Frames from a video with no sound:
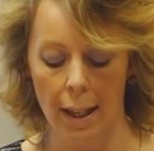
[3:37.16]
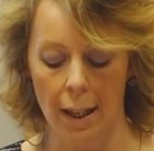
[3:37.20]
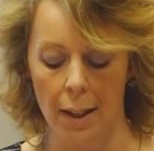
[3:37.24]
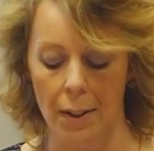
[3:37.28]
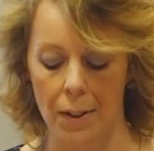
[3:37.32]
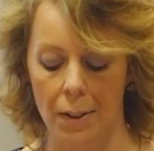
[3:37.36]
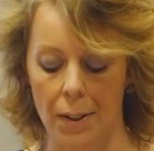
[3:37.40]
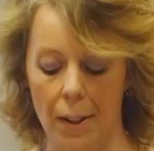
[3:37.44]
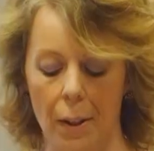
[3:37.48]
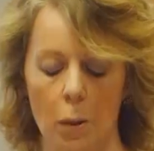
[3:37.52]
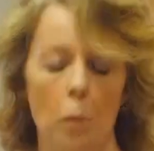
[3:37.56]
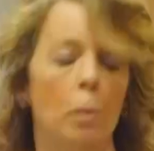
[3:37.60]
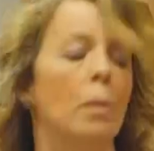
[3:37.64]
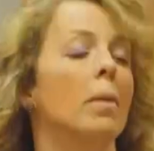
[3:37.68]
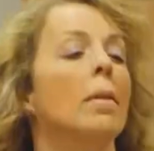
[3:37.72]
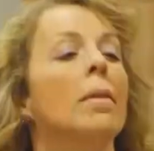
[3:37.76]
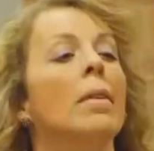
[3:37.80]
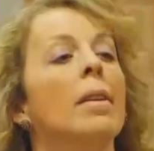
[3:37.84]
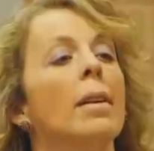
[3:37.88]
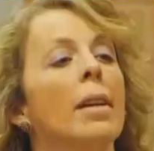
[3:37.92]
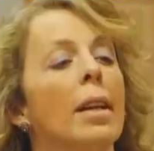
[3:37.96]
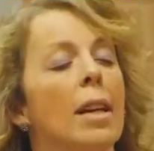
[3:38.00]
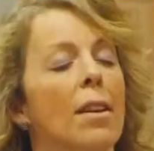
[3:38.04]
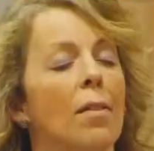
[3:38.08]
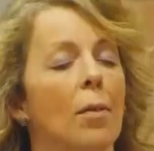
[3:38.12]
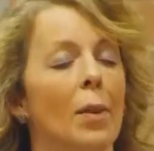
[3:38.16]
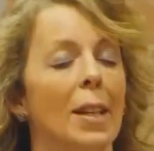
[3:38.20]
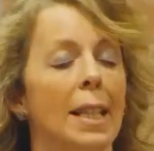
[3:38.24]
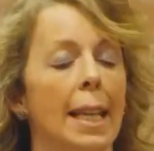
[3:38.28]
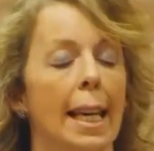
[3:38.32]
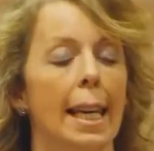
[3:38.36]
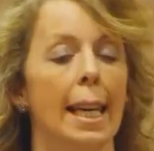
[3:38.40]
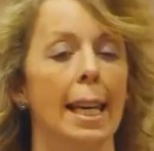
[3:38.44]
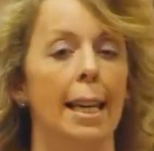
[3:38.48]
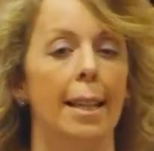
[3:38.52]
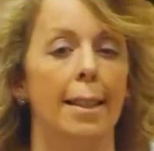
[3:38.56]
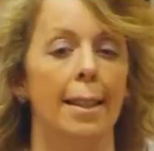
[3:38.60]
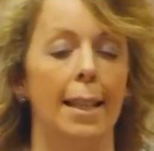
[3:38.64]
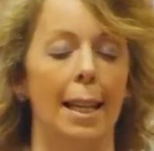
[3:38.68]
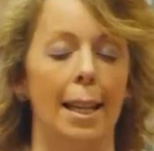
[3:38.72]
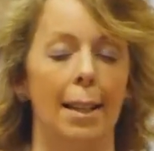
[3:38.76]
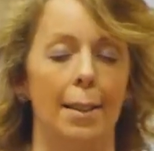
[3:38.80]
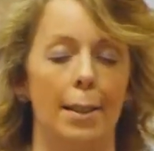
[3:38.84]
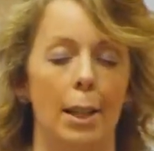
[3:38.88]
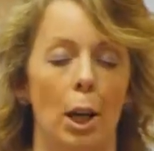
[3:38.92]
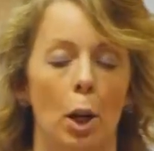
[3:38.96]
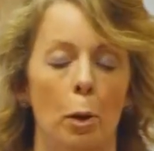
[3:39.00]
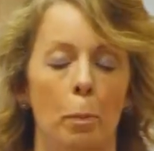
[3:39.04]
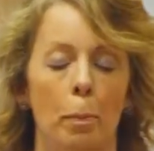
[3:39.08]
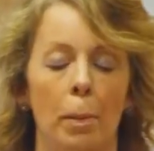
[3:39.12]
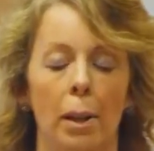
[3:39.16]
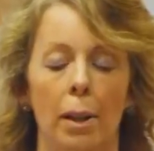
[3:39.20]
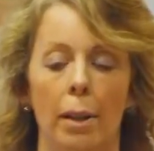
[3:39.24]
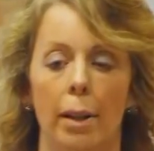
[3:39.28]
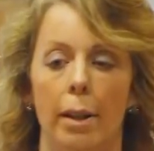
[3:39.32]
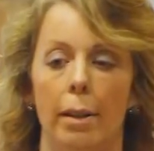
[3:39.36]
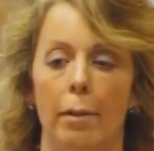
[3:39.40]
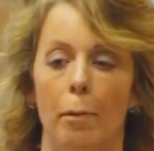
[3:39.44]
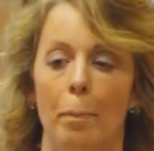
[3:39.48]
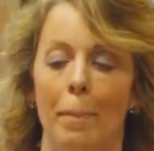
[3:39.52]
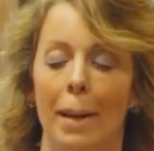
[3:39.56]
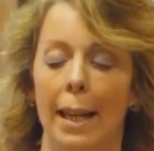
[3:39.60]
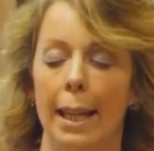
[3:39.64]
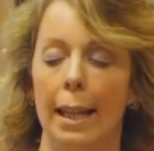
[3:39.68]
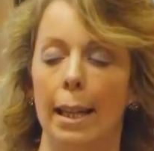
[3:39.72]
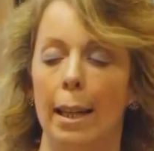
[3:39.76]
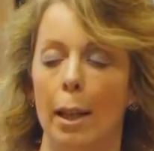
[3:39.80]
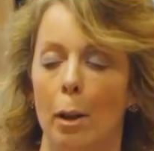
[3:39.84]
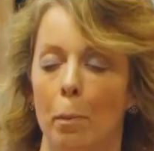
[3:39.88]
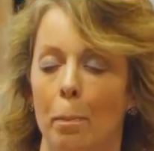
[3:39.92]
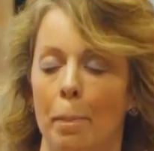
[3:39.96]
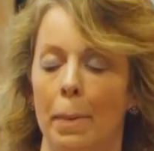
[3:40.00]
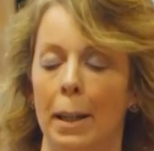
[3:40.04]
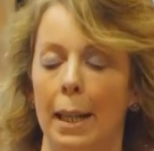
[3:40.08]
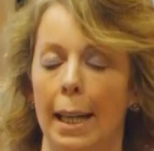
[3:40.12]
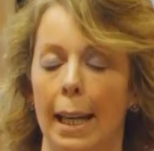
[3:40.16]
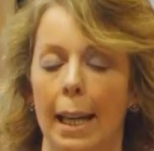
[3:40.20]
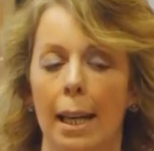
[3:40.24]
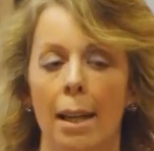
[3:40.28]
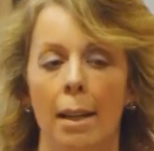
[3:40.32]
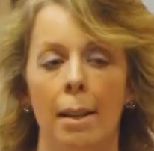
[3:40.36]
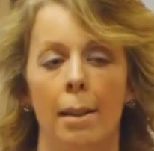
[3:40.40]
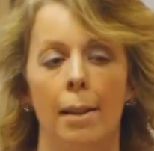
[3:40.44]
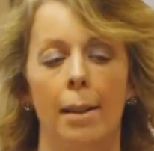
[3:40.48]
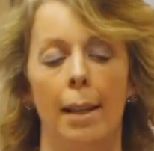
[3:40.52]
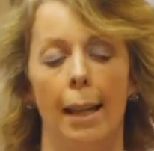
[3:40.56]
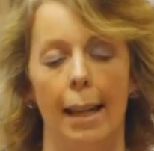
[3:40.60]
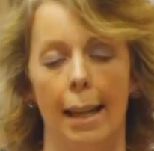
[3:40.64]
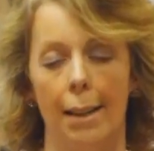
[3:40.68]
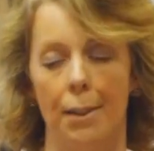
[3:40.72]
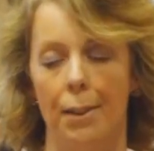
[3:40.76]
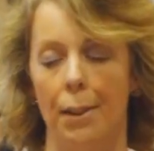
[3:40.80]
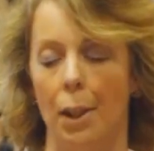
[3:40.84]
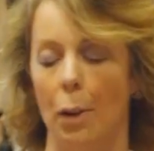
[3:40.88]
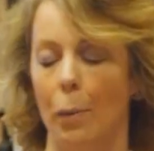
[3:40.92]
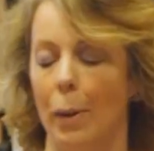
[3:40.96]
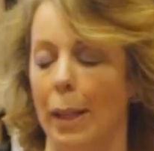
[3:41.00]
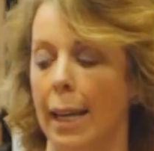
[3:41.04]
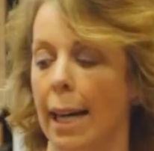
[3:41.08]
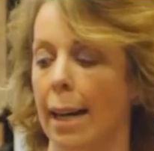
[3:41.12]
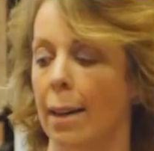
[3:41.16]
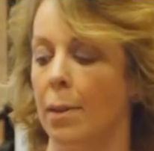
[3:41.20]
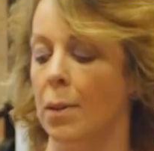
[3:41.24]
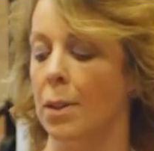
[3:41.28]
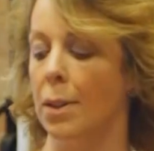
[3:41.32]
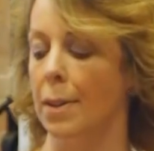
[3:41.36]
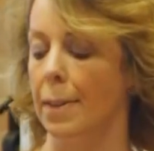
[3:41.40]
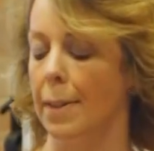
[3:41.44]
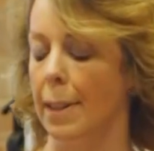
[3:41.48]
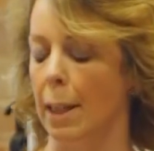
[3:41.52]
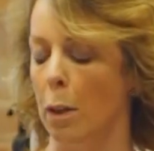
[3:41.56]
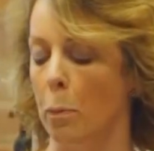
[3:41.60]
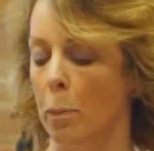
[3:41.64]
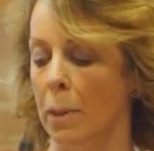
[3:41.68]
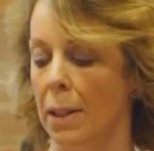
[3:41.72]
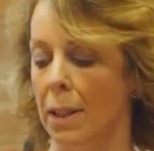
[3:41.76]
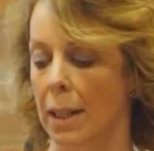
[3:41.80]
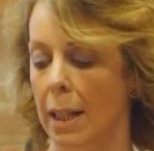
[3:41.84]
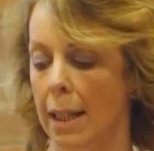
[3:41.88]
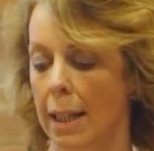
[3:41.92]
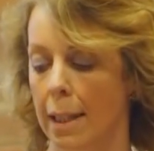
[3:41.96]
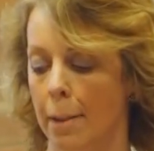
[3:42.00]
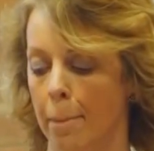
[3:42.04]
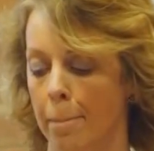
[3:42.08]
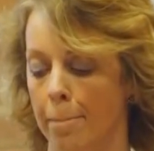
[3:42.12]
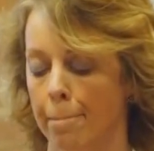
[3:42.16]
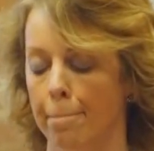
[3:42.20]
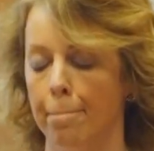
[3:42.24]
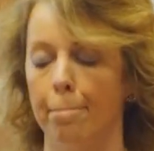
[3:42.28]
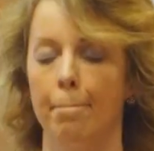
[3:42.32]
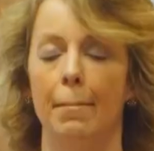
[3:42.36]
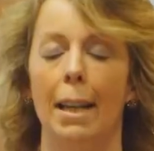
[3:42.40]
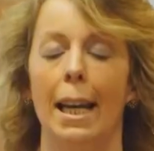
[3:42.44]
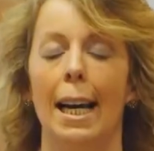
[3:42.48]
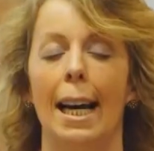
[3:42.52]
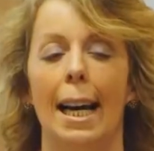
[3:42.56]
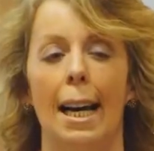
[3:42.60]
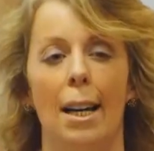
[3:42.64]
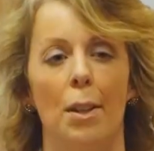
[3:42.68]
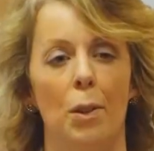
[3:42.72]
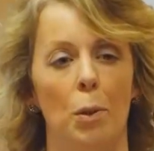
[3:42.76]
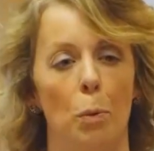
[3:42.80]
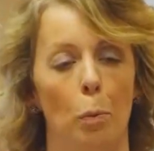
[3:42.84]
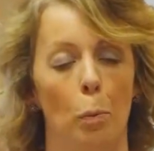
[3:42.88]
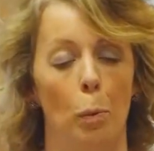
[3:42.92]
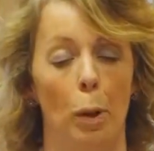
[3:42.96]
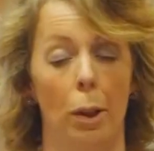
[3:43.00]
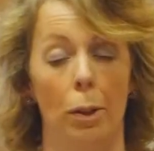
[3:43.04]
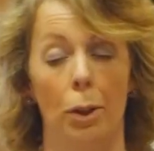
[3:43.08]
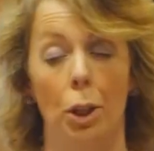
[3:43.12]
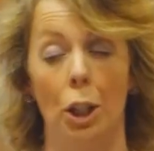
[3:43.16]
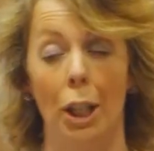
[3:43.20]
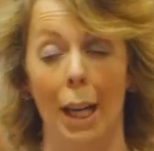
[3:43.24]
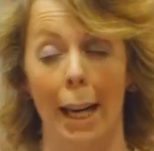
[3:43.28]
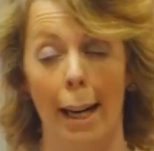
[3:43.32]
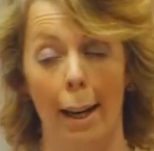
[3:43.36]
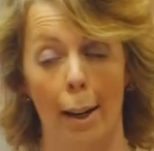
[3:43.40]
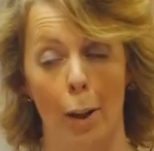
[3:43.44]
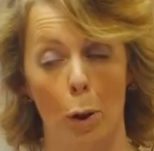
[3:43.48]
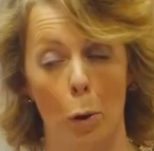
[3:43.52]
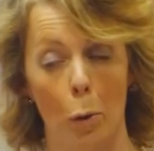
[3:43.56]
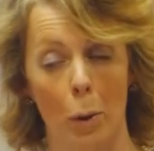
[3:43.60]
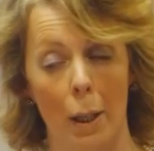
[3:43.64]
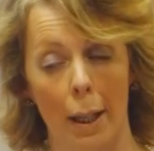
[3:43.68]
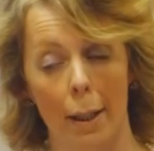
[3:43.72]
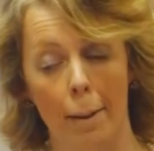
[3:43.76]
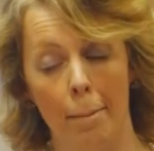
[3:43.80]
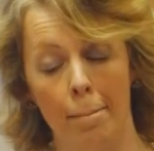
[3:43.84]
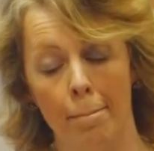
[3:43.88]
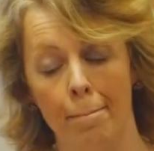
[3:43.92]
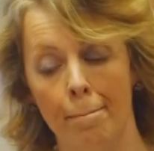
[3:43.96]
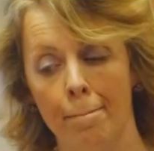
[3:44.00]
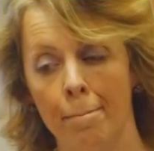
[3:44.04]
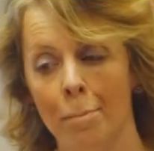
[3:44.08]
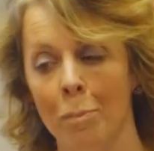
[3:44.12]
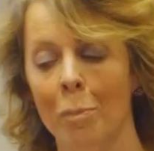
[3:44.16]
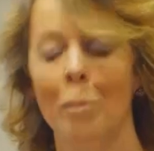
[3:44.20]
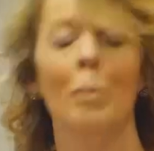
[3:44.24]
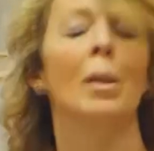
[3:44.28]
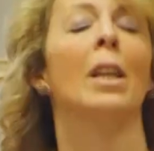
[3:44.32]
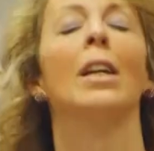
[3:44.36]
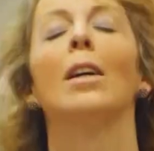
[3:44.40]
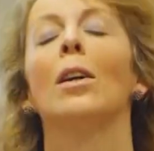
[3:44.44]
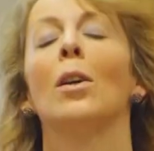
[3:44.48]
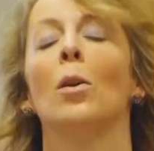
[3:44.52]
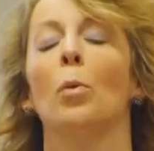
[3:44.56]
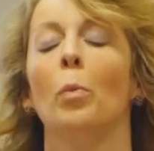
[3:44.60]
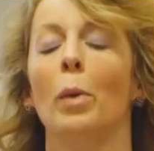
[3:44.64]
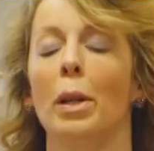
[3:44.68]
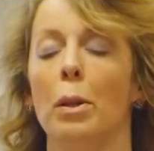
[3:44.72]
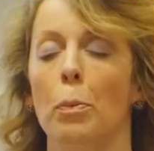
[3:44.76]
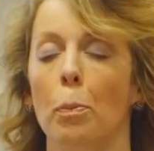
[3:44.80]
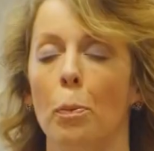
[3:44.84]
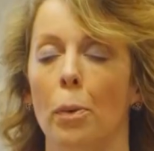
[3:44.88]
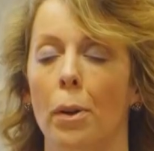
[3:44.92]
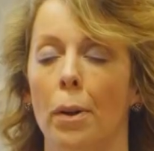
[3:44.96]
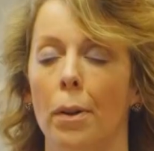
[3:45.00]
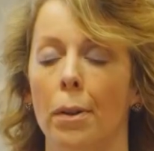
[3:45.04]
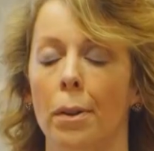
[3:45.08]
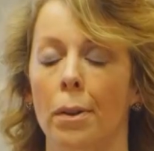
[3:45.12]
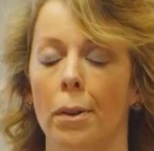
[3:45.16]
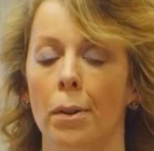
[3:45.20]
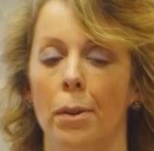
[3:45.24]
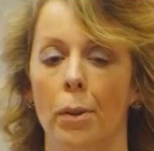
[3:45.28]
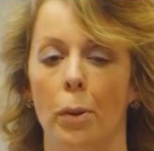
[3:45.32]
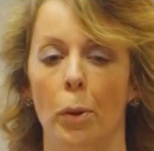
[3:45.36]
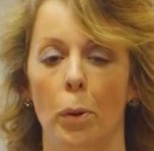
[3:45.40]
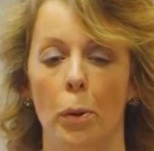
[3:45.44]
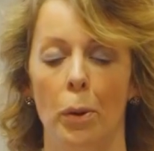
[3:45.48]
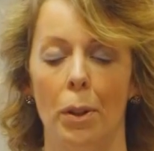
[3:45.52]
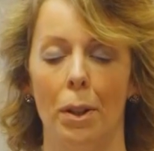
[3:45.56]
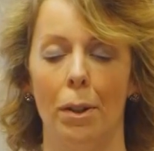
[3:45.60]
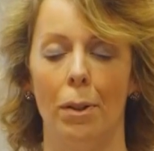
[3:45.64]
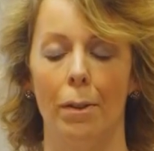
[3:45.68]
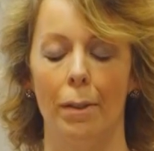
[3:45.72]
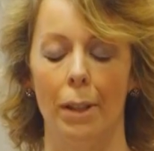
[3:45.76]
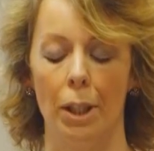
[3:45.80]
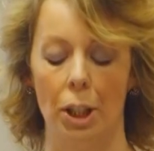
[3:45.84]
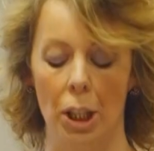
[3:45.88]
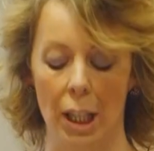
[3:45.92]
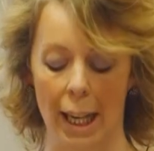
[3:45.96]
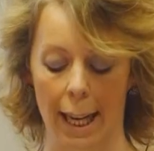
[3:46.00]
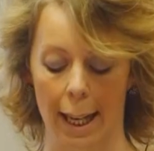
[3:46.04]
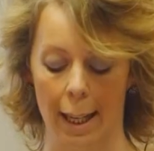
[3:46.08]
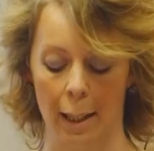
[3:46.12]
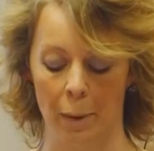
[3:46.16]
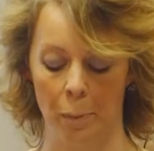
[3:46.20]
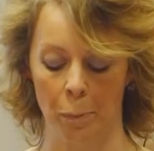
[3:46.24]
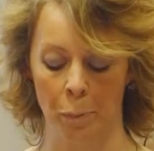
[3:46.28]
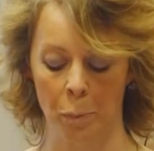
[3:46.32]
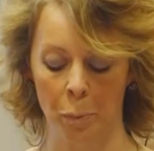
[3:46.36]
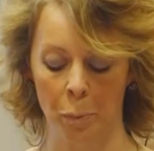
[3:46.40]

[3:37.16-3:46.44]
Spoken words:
So if we take an example of my company, Coalesco Accountants Limited, it has 1 shareholder with 1 ordinary share.